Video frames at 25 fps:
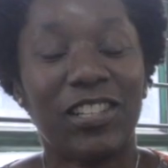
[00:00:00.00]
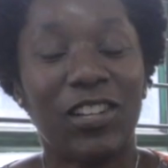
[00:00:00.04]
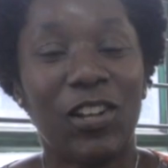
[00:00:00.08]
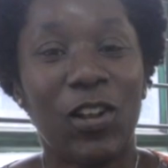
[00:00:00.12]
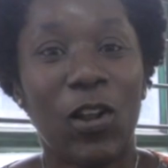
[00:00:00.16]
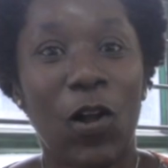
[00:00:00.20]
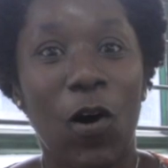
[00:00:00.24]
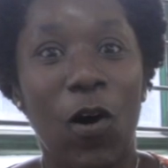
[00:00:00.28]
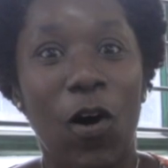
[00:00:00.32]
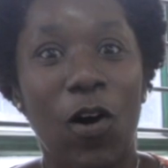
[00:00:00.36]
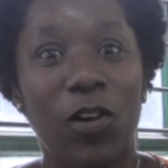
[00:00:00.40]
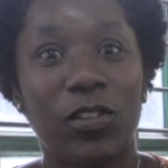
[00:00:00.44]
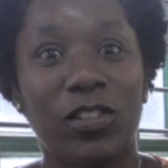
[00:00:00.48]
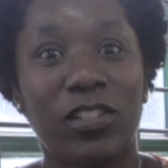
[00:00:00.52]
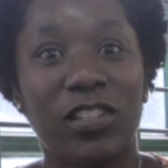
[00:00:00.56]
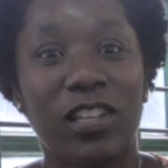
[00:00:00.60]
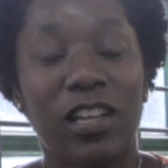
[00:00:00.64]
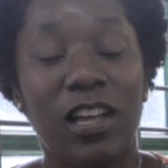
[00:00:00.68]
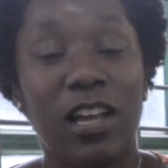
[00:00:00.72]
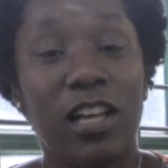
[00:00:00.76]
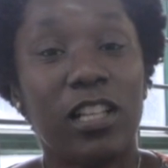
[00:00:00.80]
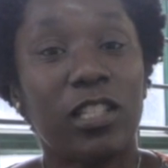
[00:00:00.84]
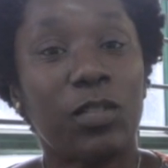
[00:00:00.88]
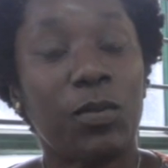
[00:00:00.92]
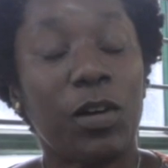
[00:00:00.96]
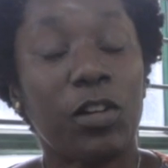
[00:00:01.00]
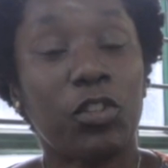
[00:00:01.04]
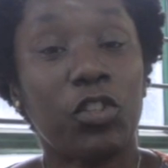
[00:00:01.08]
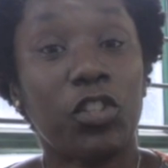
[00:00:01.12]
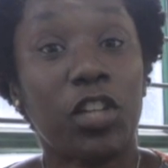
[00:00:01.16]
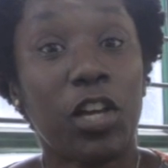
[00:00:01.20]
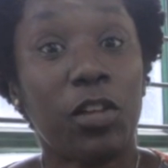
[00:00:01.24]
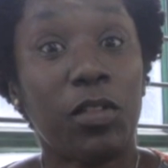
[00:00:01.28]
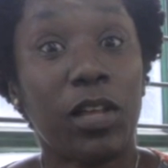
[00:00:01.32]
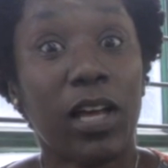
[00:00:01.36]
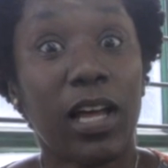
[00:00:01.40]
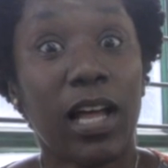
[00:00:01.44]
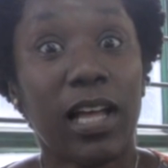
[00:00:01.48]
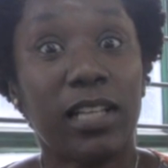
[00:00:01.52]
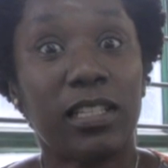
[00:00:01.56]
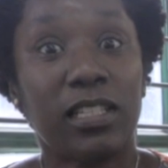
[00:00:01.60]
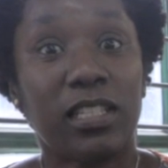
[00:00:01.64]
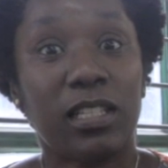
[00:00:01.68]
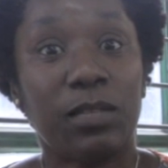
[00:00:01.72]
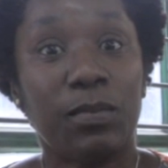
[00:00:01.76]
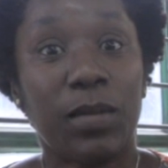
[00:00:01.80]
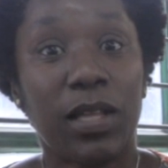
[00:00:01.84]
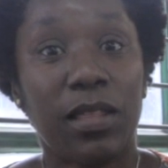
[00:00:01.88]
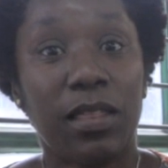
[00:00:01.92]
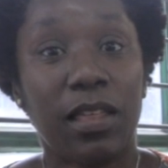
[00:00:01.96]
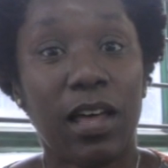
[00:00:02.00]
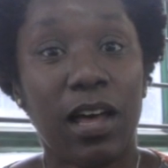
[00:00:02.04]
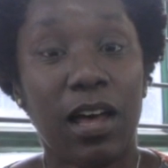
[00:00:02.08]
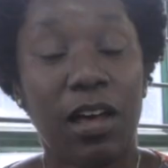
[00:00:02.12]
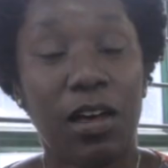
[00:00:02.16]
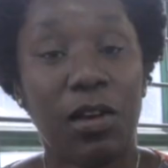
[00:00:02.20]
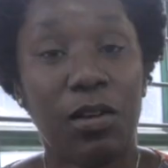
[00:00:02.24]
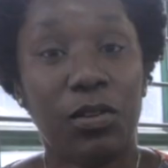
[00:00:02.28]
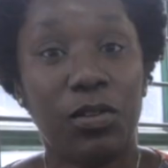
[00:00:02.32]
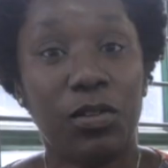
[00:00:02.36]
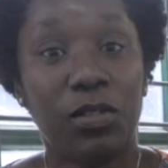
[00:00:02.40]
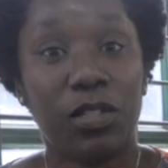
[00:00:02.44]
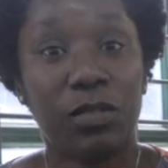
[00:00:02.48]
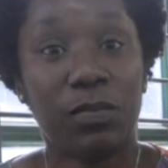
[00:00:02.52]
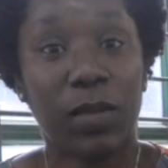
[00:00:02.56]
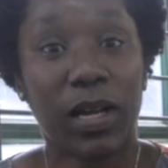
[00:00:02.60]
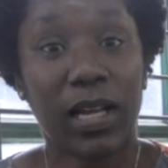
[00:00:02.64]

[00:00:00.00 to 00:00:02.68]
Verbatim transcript: a lot. So I'll show the customer those,